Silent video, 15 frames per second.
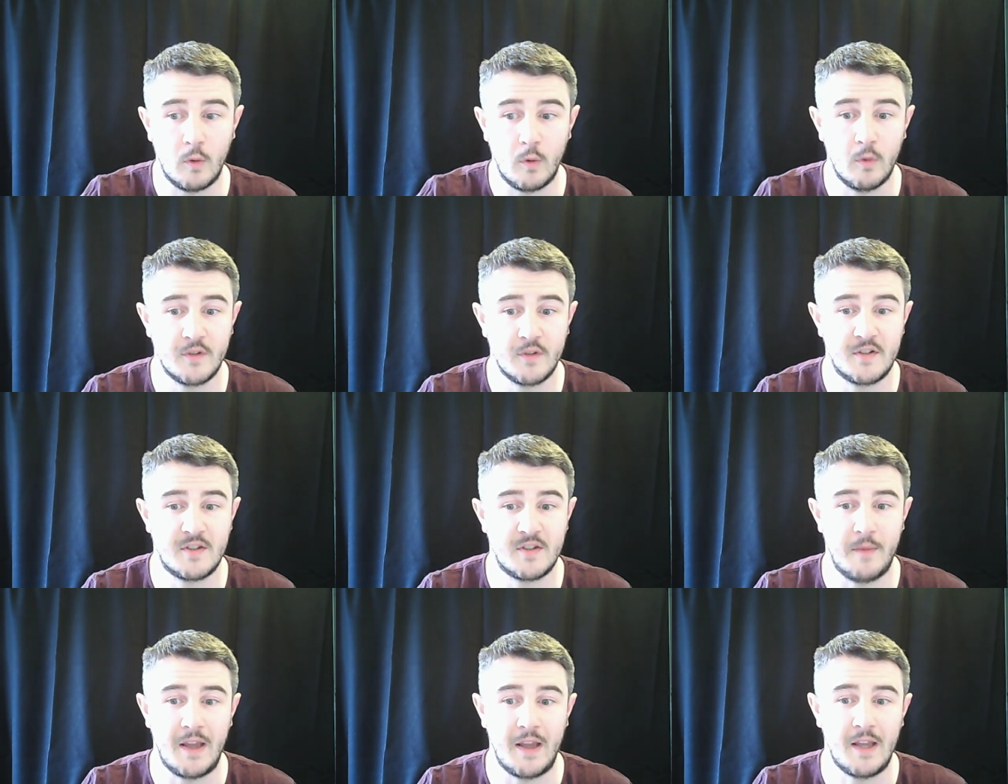We wanted
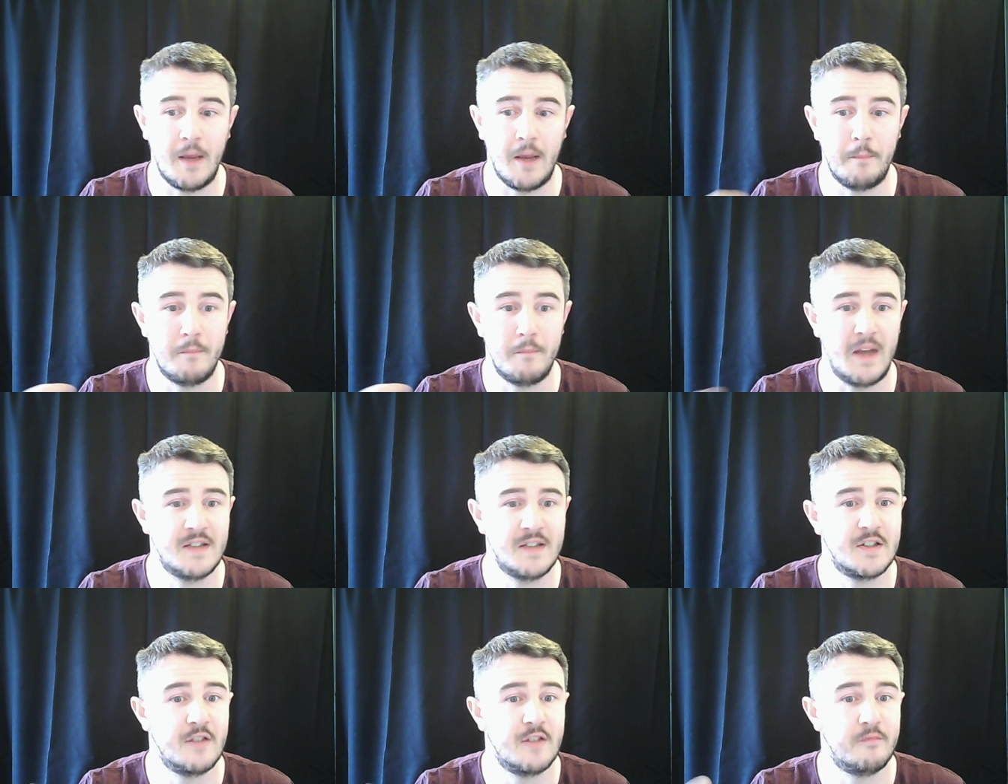to make a
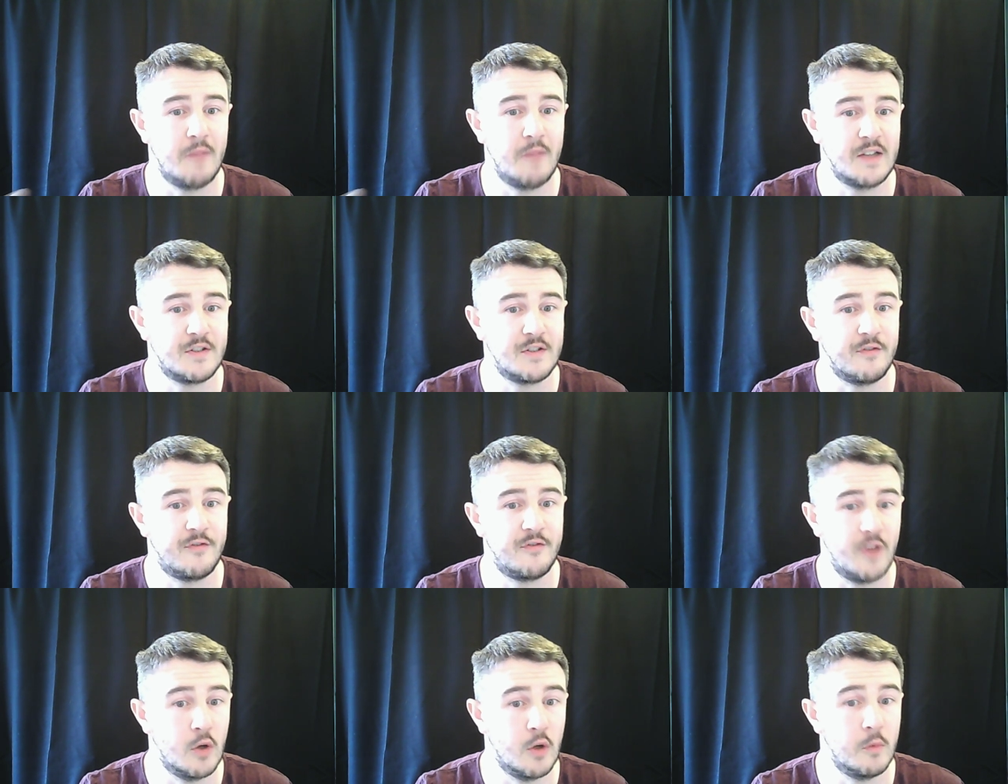massive, massive
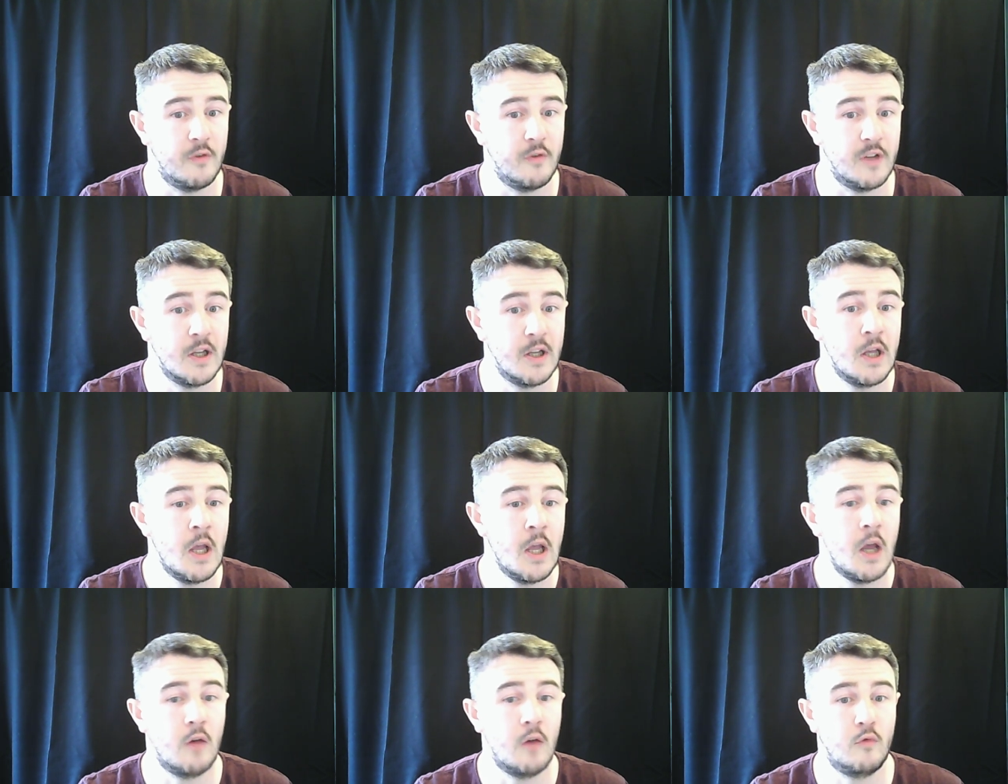film of it
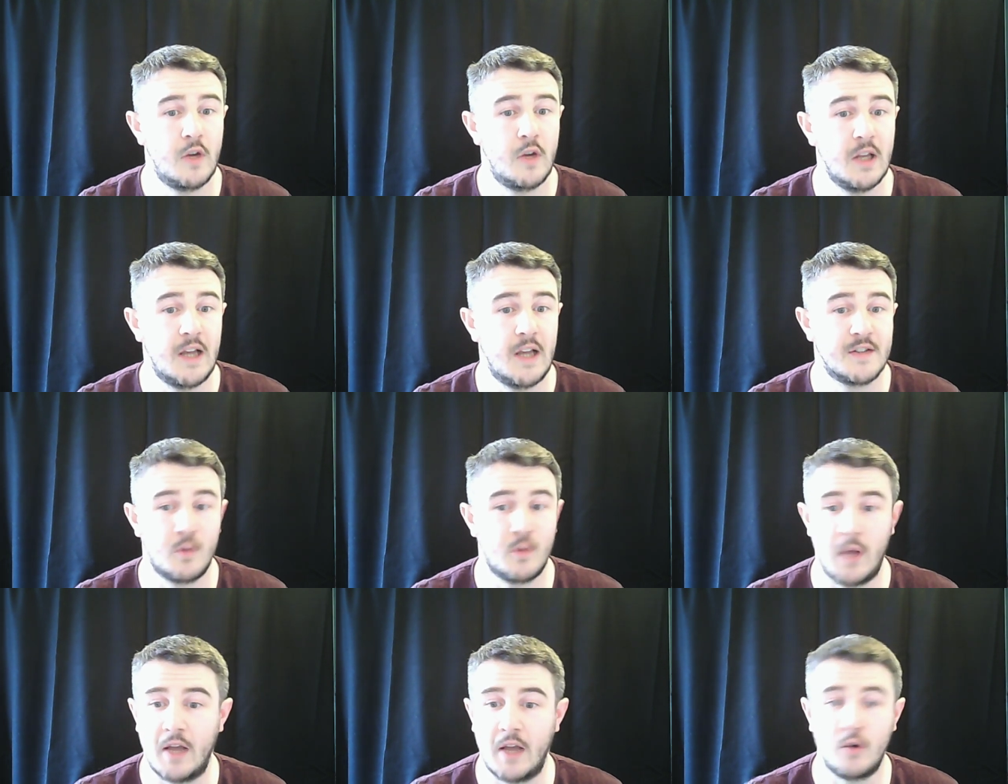and realised
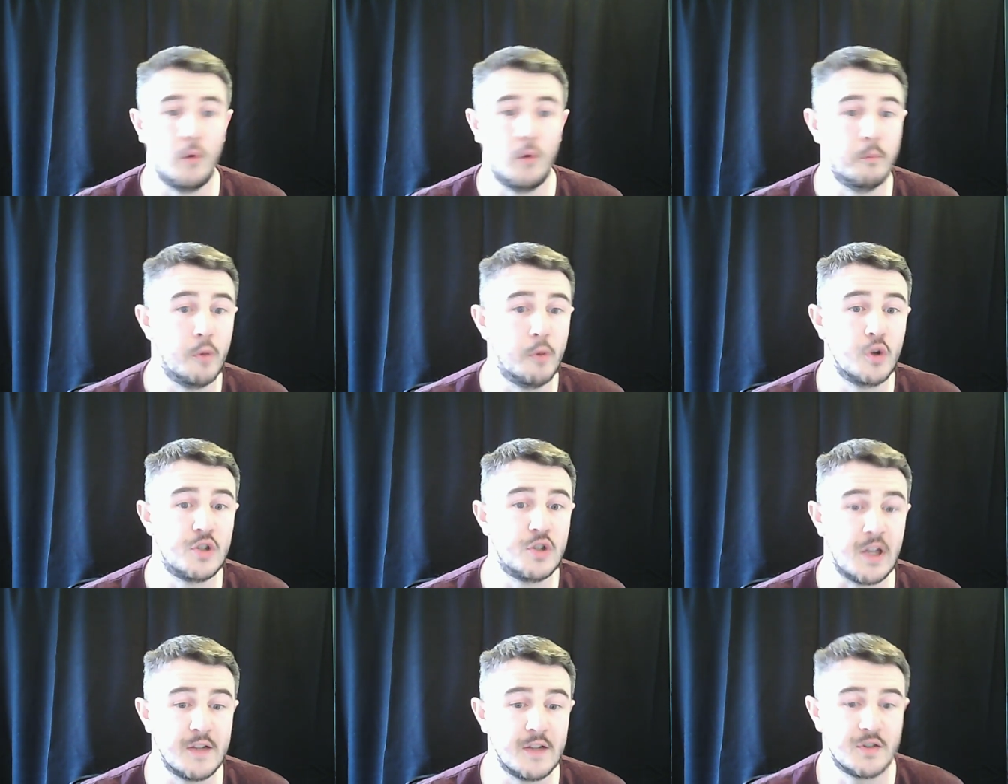that we had no
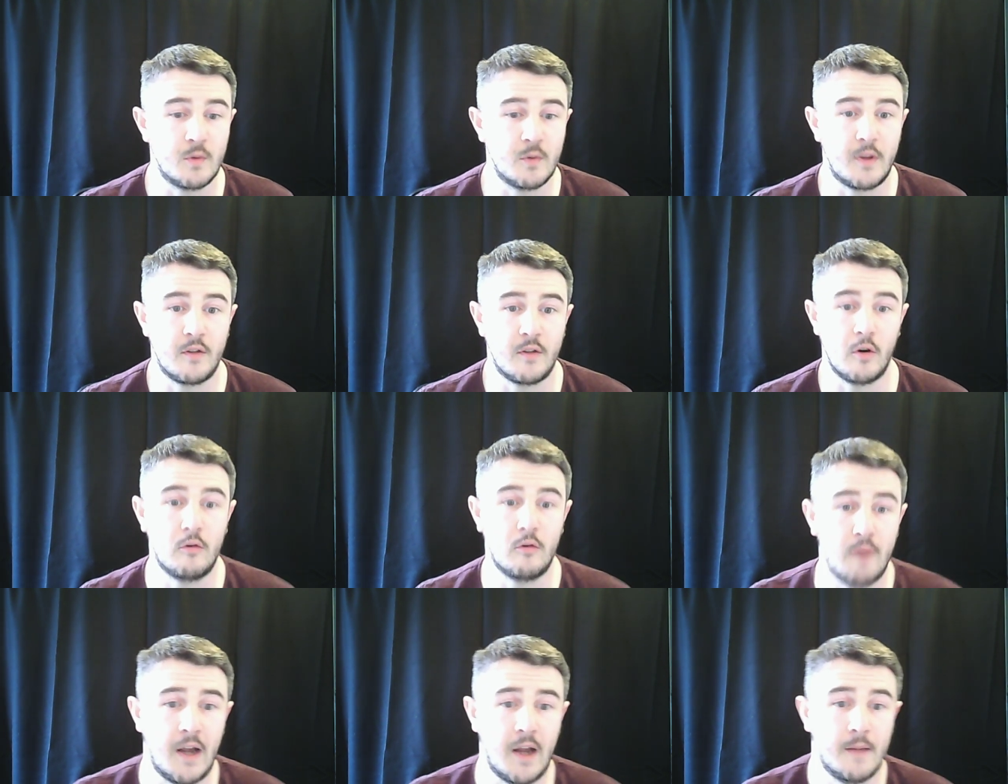budget, so we
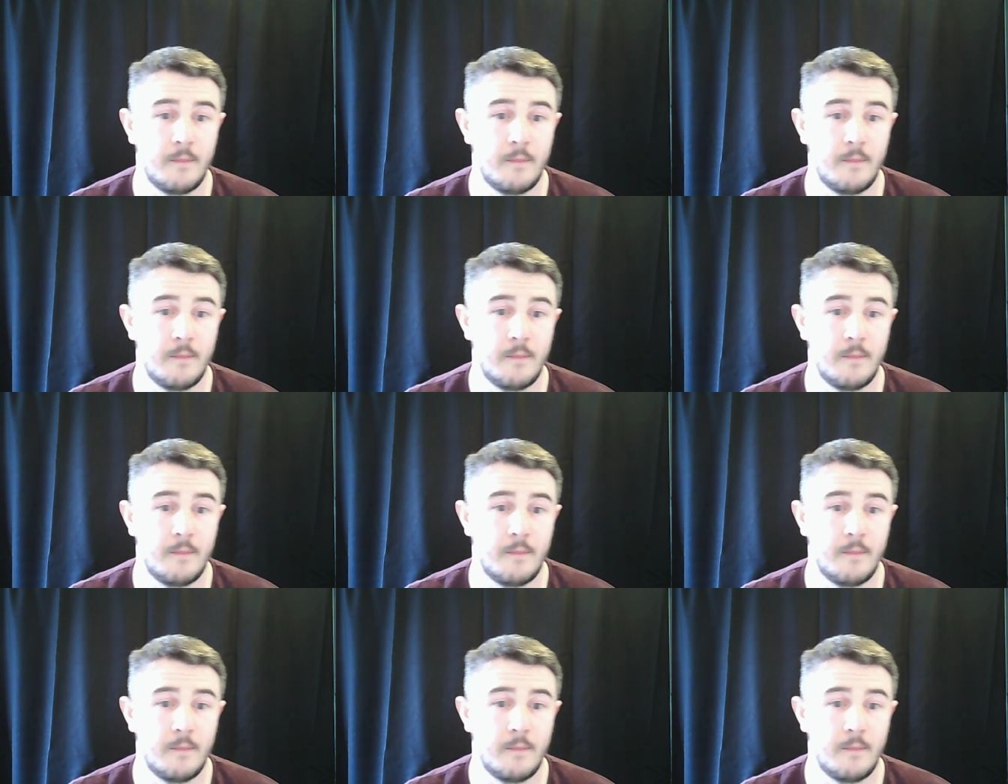thought, right,